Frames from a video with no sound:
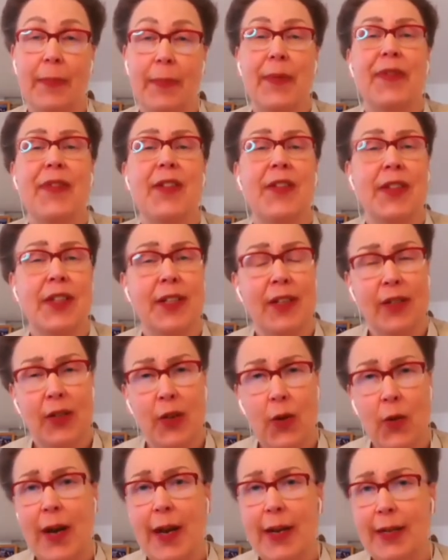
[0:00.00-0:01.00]
But they're still
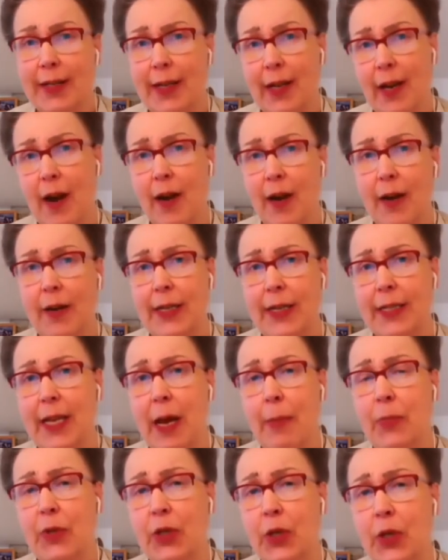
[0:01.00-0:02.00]
quite
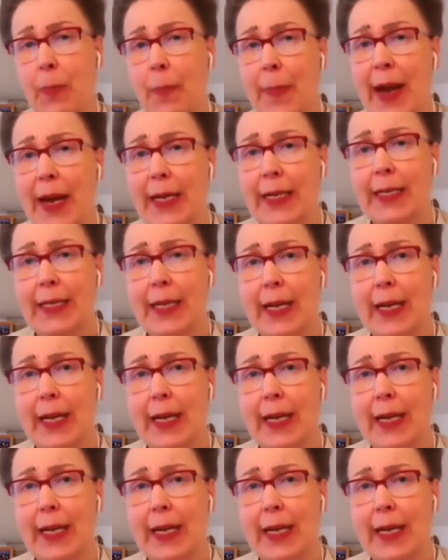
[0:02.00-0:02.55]
assumption-based.